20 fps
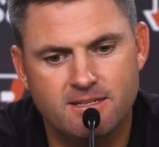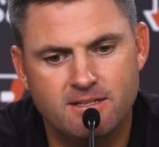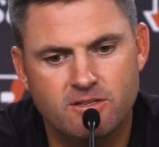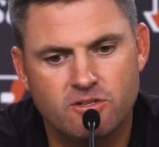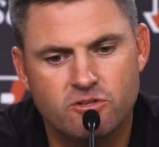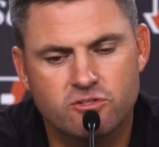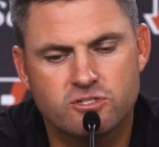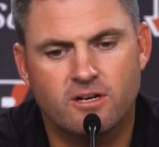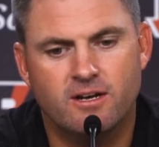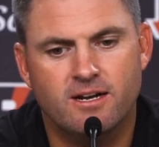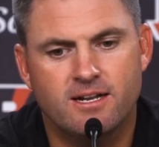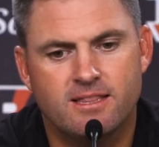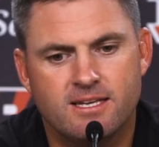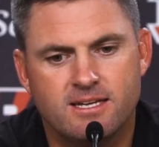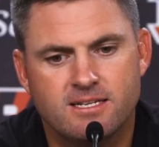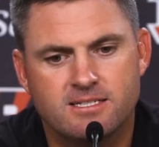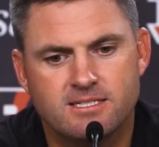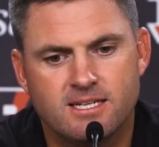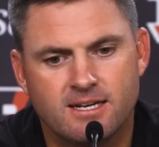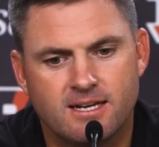there's a lot of
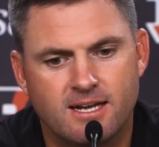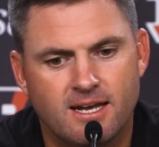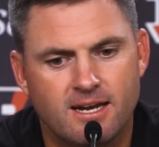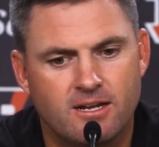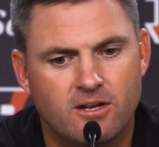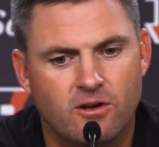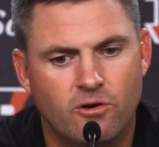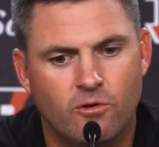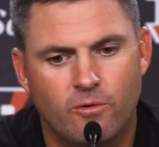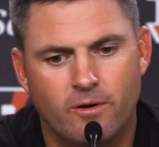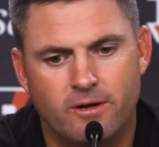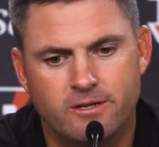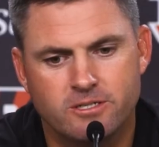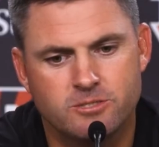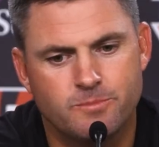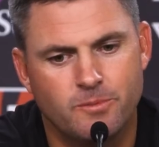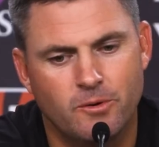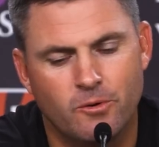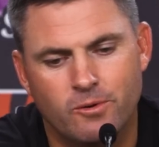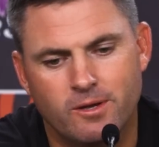things that kind of go
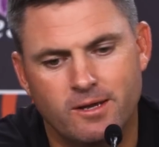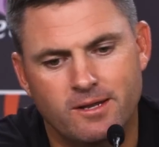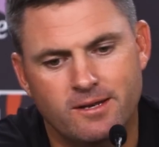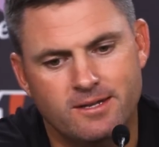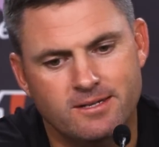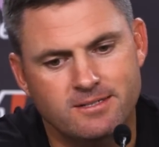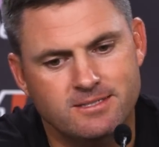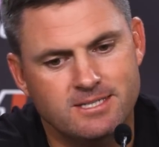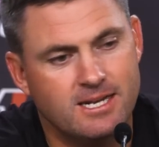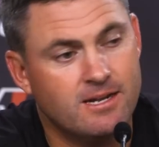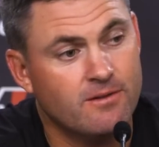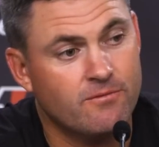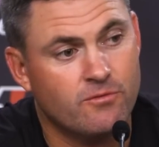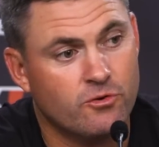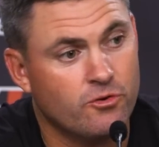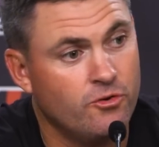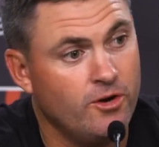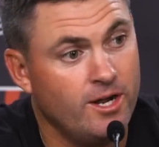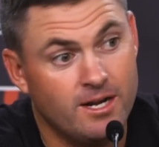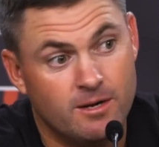unspoken and taken for
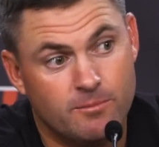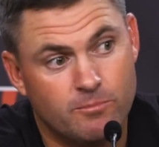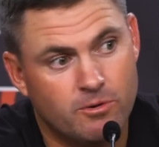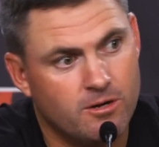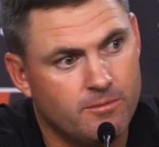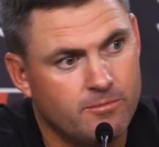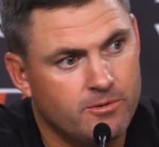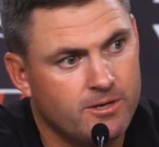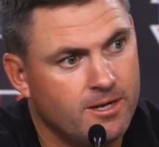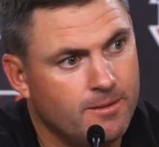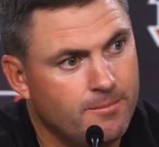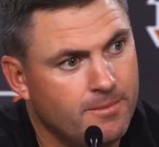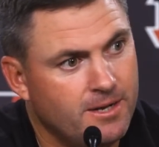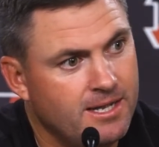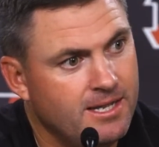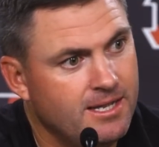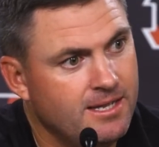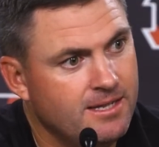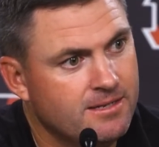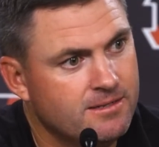granted probably on
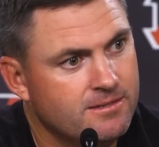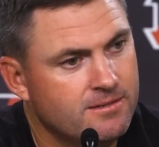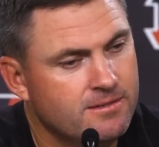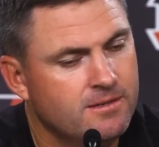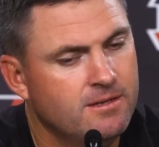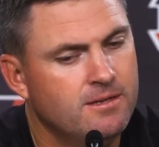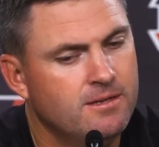my end.